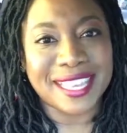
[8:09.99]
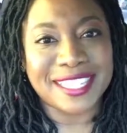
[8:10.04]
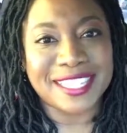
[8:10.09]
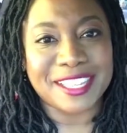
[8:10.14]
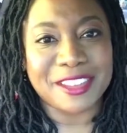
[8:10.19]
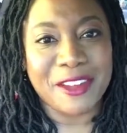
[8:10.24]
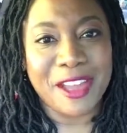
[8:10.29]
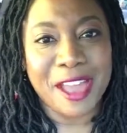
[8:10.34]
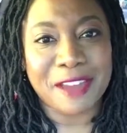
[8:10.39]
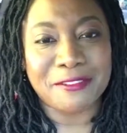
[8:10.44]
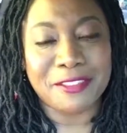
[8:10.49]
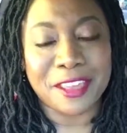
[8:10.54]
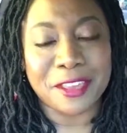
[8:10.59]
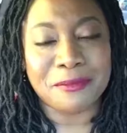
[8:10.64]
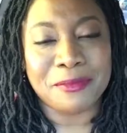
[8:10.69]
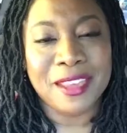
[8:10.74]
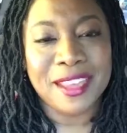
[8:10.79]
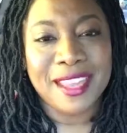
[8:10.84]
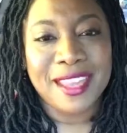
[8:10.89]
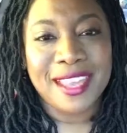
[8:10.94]
I still have
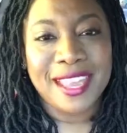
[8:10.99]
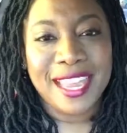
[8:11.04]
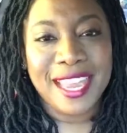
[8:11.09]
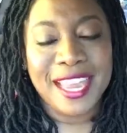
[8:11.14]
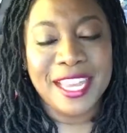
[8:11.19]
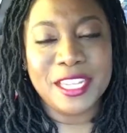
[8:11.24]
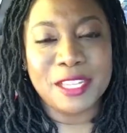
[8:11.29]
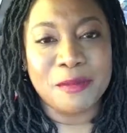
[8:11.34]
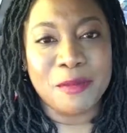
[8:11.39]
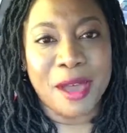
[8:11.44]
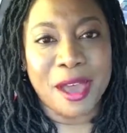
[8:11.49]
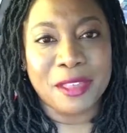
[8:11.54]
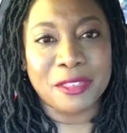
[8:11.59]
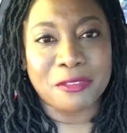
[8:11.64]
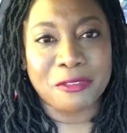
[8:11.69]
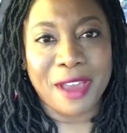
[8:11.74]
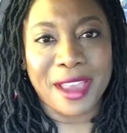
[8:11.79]
them each month.